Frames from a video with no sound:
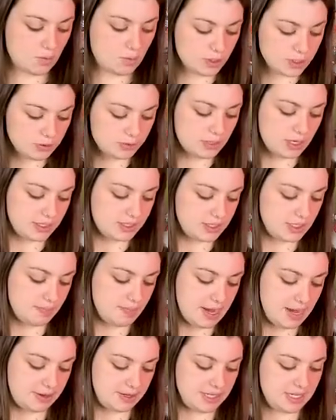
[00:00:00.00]
what you'll notice
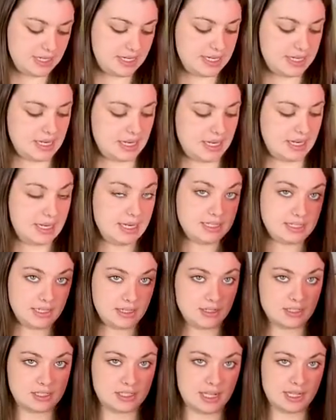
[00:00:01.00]
about it is it
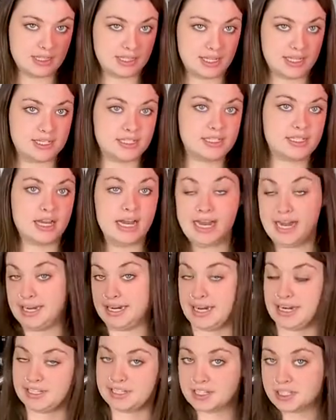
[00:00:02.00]
looks like this, and
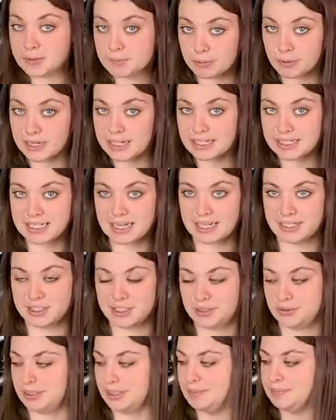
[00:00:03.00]
it has a spring attached
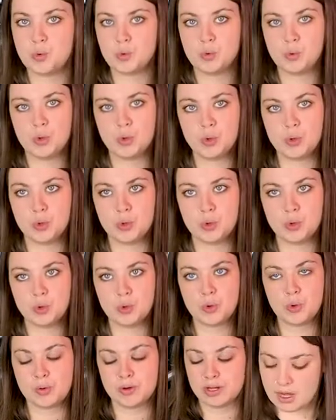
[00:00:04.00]
to it.
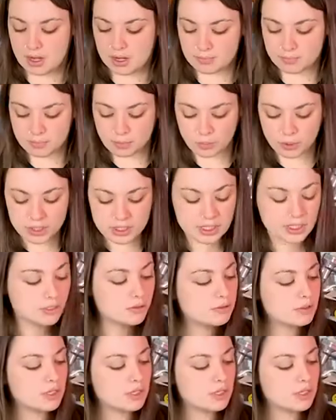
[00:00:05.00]
Woo! One thing you'll